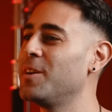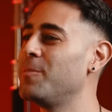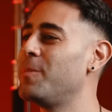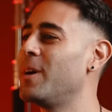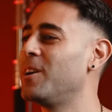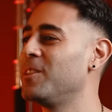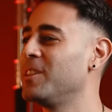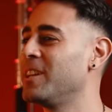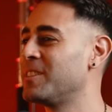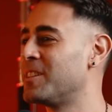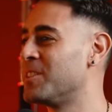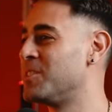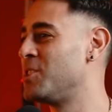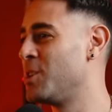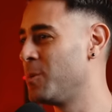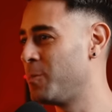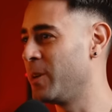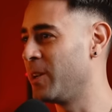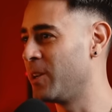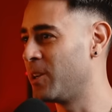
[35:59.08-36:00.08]
about like the
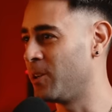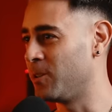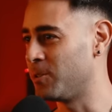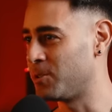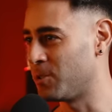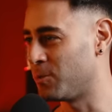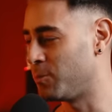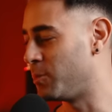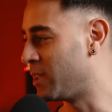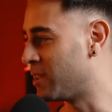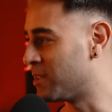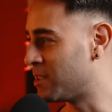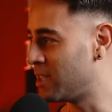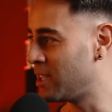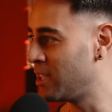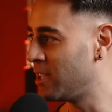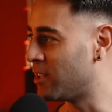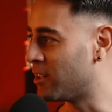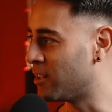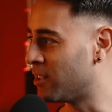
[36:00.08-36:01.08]
tipping culture, because
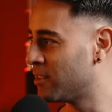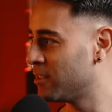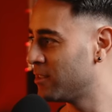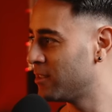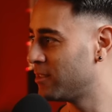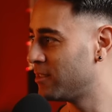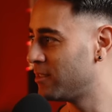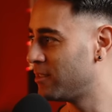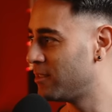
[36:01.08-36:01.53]
here,